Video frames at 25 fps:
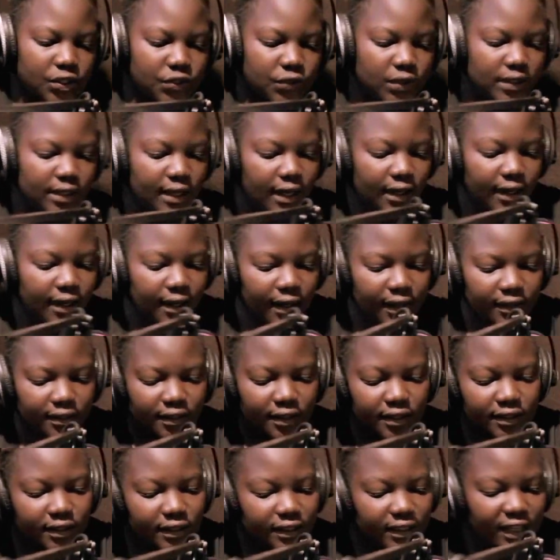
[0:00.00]
tunya gang
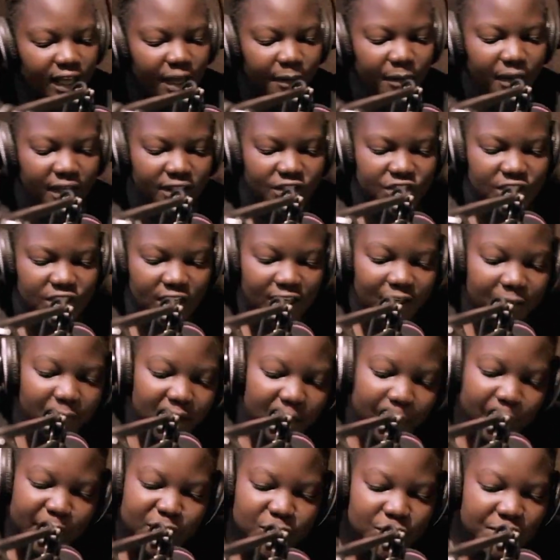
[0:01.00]
in the number jail,
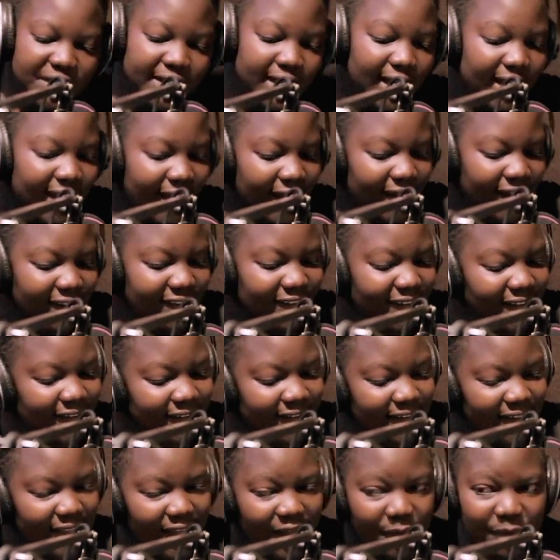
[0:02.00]
baby tunya gang in
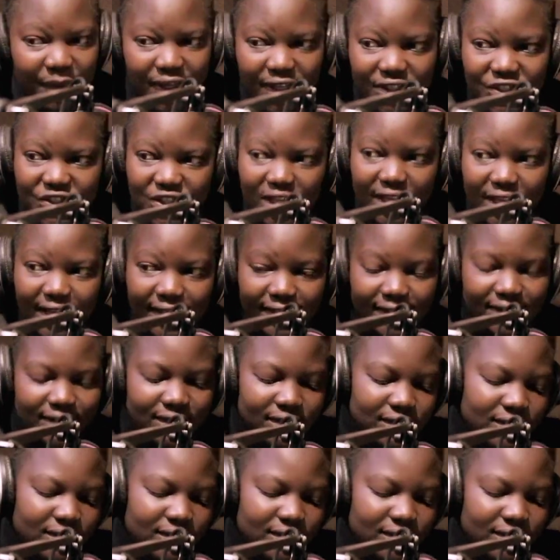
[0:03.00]
the number jail.